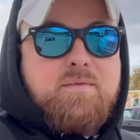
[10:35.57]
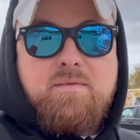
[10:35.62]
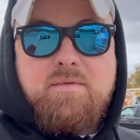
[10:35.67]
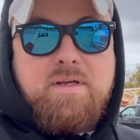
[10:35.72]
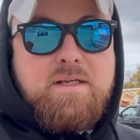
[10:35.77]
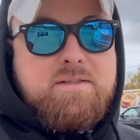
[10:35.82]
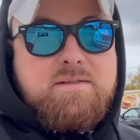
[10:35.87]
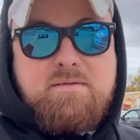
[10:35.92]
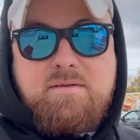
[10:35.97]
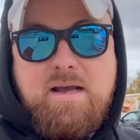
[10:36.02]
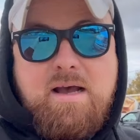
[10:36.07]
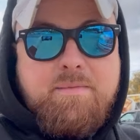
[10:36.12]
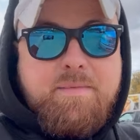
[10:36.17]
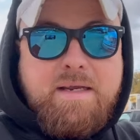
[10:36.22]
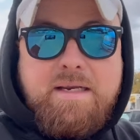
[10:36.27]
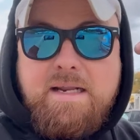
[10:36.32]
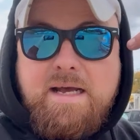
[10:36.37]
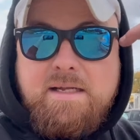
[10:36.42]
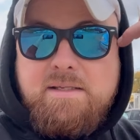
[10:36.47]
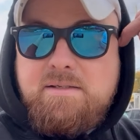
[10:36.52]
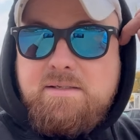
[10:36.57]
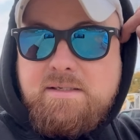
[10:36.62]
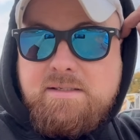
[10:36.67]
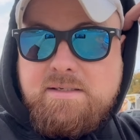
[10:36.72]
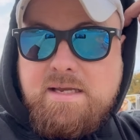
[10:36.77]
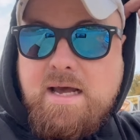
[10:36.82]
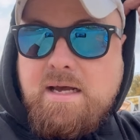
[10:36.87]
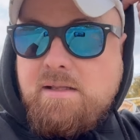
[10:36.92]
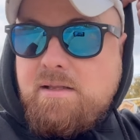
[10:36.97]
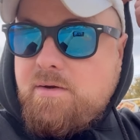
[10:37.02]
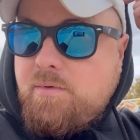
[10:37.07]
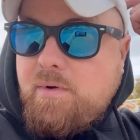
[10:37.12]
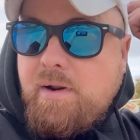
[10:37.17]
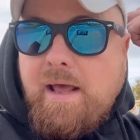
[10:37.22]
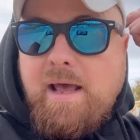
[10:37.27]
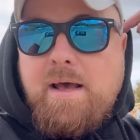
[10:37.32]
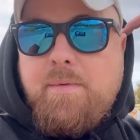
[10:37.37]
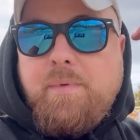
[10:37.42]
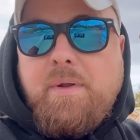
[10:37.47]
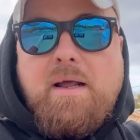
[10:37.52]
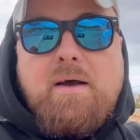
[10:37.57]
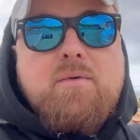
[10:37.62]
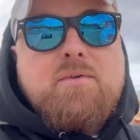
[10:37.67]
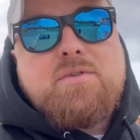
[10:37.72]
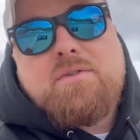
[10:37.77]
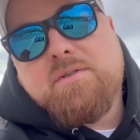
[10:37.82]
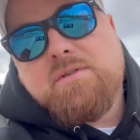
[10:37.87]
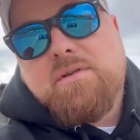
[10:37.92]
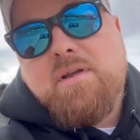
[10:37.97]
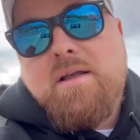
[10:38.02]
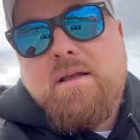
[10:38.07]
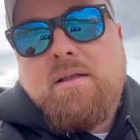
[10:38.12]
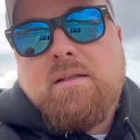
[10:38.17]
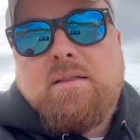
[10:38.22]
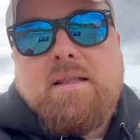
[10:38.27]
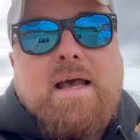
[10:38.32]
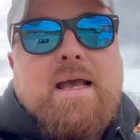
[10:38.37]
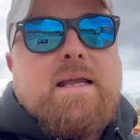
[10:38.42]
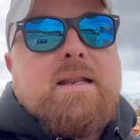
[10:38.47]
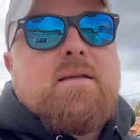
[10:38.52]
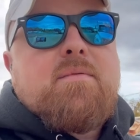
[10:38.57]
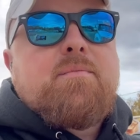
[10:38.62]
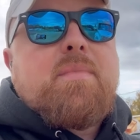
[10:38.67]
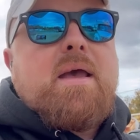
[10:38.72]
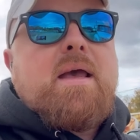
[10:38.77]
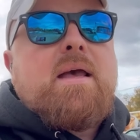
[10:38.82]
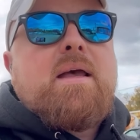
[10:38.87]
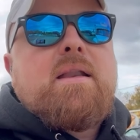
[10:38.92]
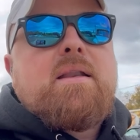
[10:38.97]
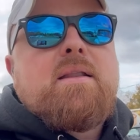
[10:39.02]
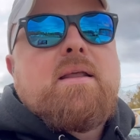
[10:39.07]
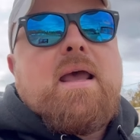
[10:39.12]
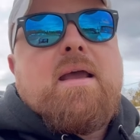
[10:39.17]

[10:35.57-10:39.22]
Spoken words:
That's exactly what happened. I was just laying in bed.